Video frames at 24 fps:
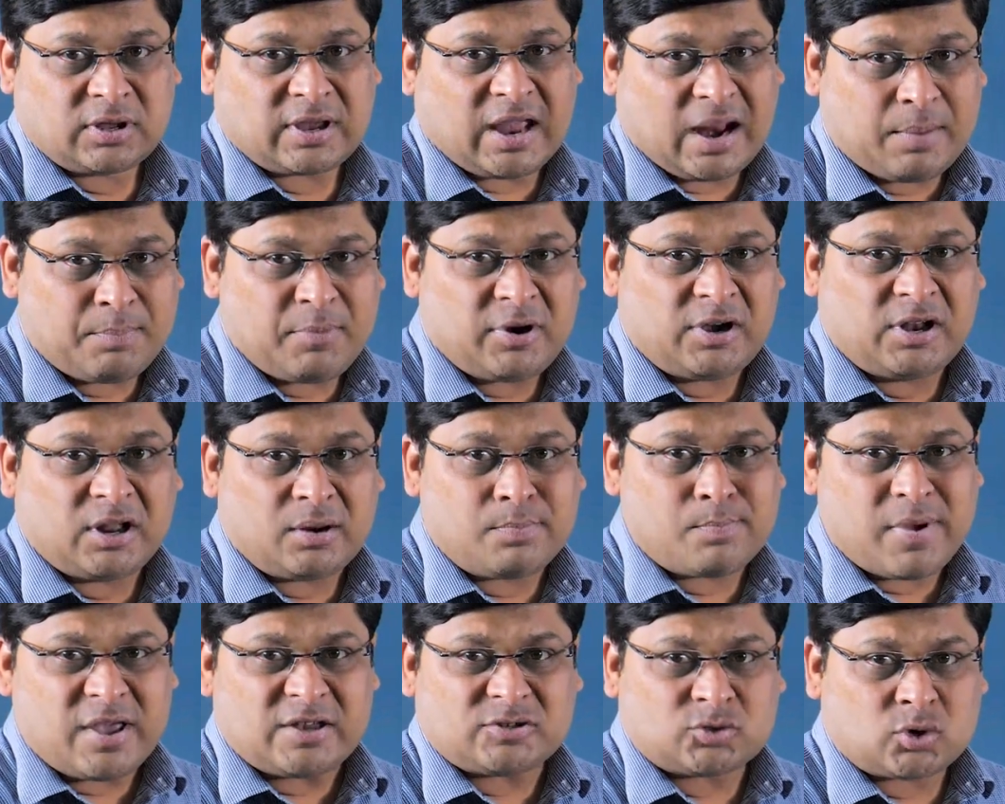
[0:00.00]
can be
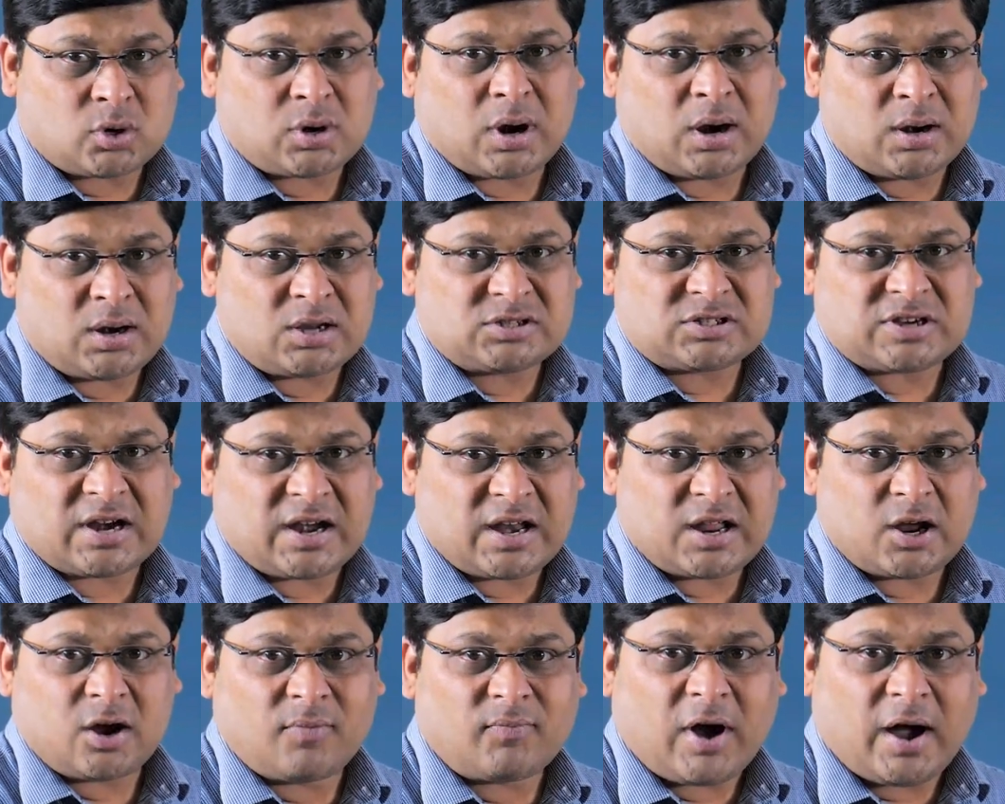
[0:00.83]
done based on
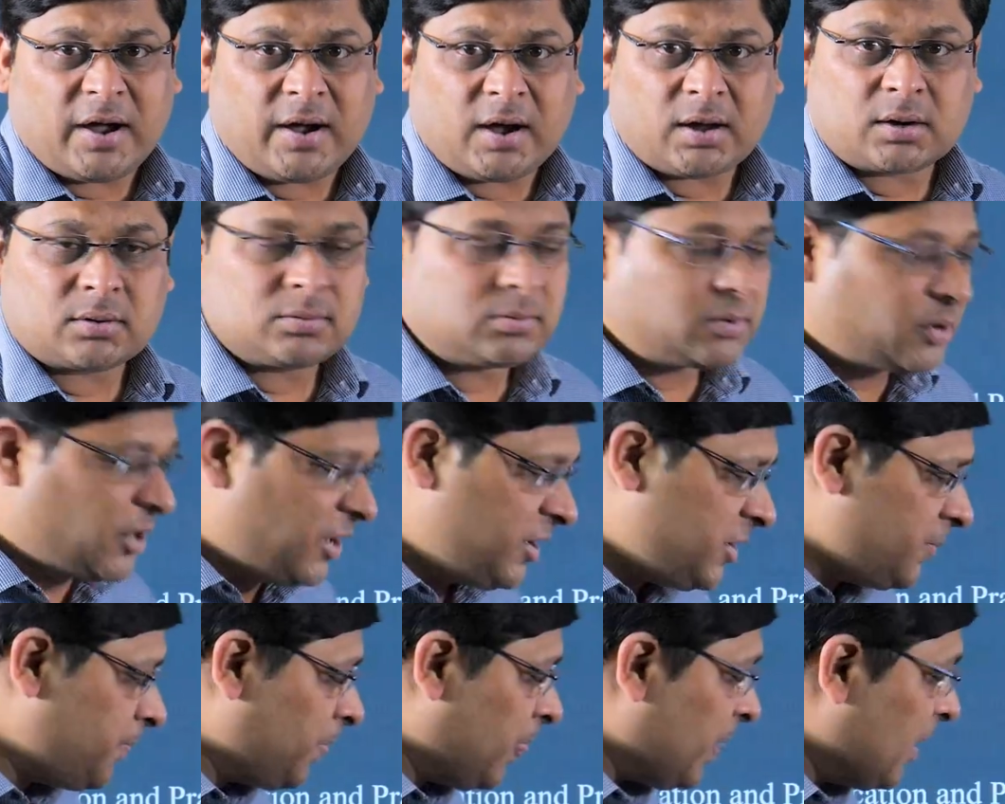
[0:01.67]
understanding of IR,
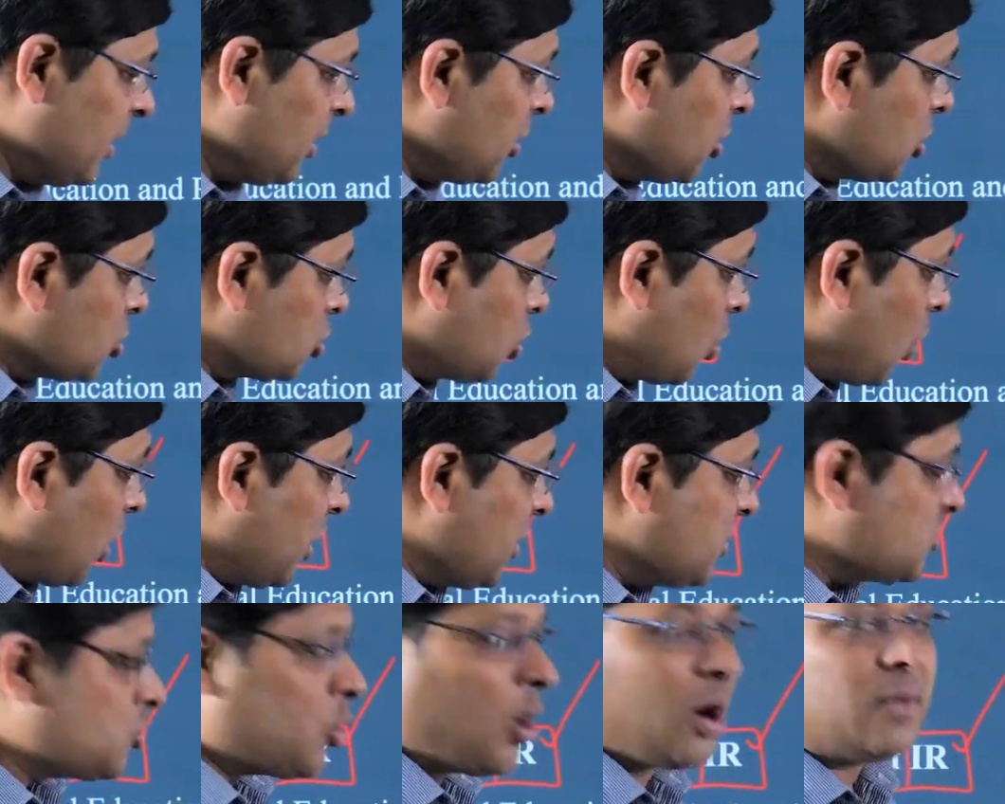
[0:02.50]
right? So
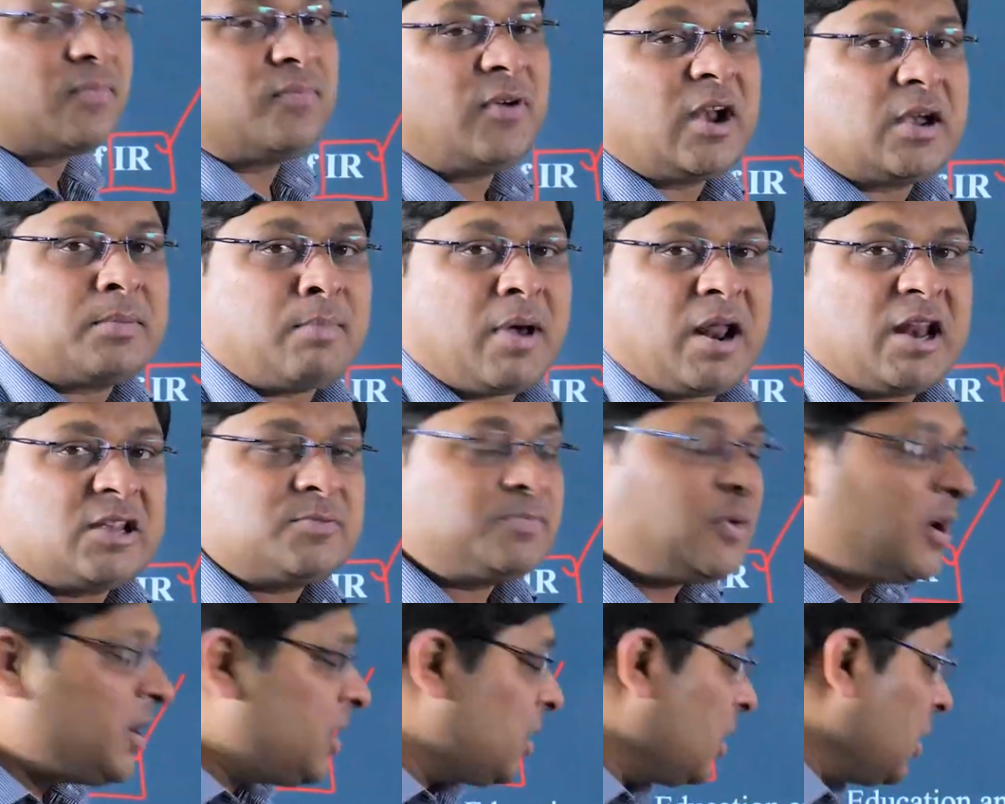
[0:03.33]
what is conflict
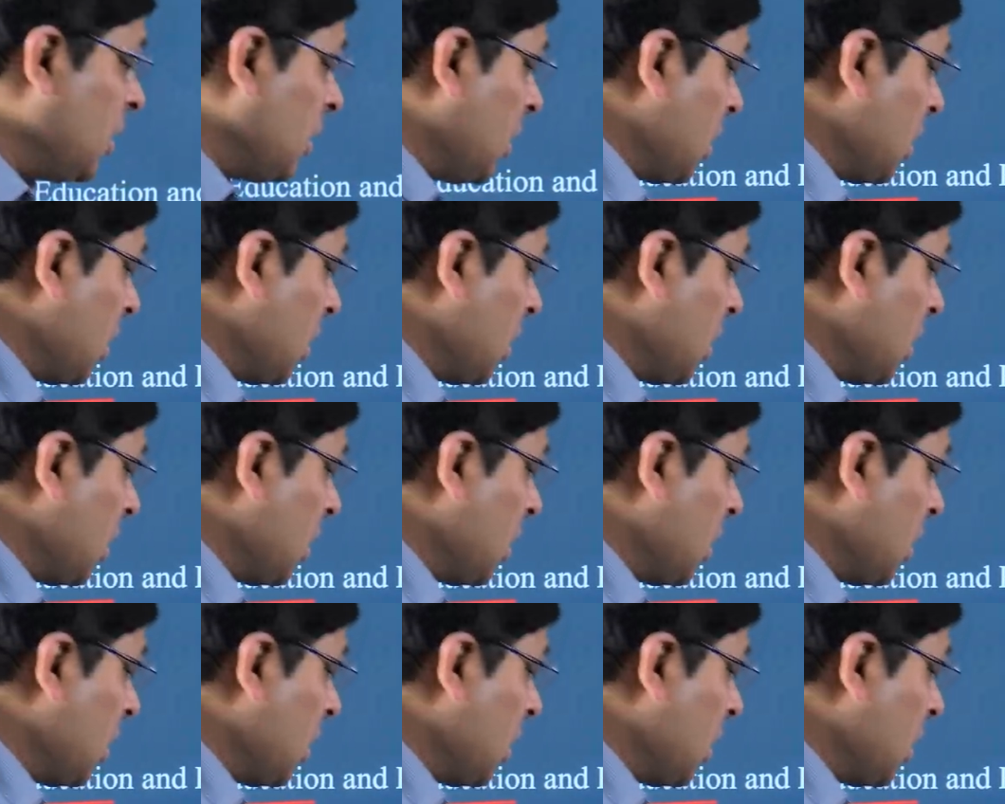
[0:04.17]
management?